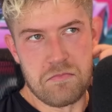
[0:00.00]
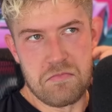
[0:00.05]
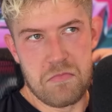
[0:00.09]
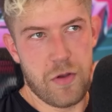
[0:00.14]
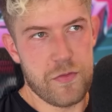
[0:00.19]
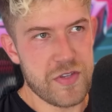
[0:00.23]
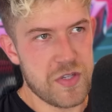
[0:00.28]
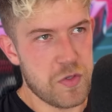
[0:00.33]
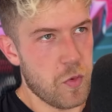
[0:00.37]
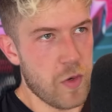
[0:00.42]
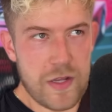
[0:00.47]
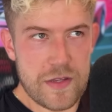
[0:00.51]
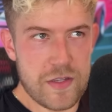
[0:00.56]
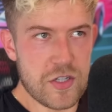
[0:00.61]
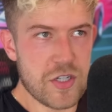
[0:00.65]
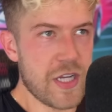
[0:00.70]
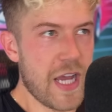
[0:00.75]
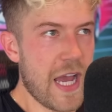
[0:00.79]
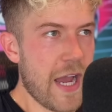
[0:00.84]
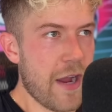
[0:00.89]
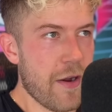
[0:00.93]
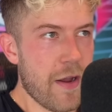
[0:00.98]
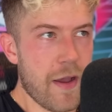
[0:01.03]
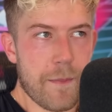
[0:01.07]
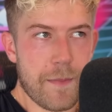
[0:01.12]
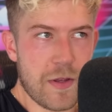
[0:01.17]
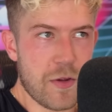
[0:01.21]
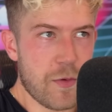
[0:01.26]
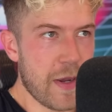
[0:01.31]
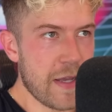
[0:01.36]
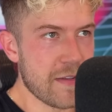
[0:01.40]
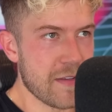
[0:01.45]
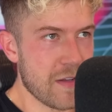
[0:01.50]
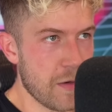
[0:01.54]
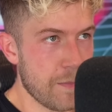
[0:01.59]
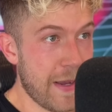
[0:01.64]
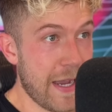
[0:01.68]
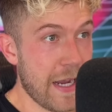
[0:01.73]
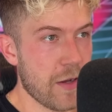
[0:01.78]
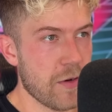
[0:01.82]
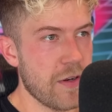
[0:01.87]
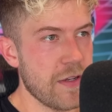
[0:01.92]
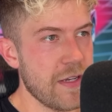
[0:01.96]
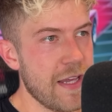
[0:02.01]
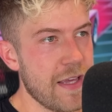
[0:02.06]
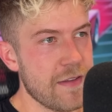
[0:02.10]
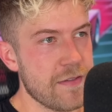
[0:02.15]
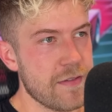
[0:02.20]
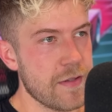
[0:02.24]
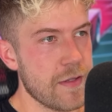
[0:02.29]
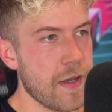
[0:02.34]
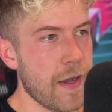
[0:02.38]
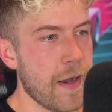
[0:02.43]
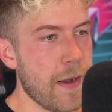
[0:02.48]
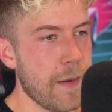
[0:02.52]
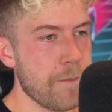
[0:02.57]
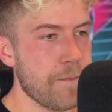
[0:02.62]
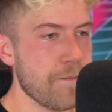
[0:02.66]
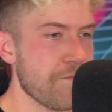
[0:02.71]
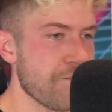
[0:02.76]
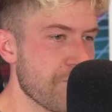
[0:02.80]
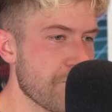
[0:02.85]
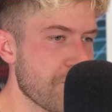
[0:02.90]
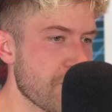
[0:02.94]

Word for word: Obviously, wanted to share it. It'd be great to look back on in years to come